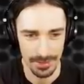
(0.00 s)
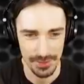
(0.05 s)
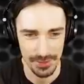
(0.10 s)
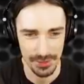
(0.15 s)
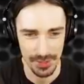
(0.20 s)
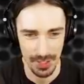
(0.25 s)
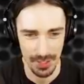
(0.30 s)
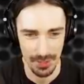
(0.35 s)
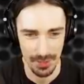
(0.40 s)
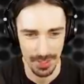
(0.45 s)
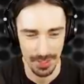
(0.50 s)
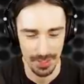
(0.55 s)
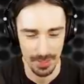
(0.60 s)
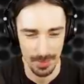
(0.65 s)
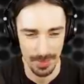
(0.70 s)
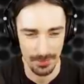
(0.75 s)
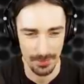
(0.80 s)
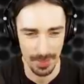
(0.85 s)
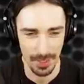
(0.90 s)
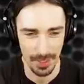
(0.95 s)
So it'll
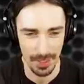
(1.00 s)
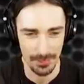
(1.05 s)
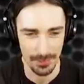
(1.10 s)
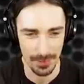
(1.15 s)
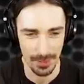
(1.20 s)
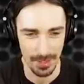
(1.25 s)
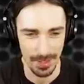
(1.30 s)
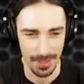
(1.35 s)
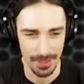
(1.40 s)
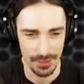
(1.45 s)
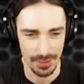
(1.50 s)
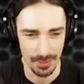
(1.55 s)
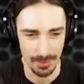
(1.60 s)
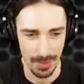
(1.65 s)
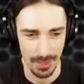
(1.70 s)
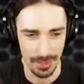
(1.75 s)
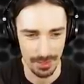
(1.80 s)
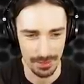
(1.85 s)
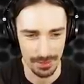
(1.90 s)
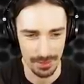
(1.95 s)
be very very
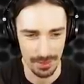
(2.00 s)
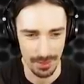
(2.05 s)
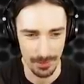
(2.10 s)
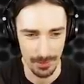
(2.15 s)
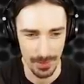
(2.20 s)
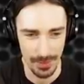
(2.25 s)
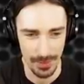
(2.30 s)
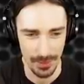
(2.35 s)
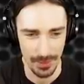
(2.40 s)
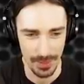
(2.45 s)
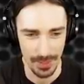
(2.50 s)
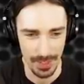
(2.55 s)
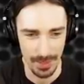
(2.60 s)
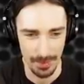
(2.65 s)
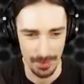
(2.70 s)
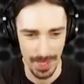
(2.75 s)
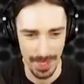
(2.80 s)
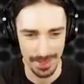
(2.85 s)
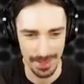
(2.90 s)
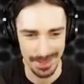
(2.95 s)
intermittent on whether or not
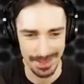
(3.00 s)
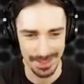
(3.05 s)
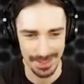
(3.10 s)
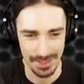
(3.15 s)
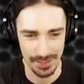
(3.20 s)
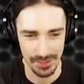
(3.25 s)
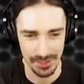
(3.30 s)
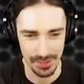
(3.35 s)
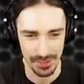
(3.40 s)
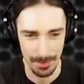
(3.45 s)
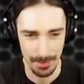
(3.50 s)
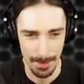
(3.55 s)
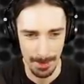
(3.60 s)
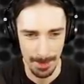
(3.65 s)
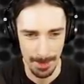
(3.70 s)
it balances.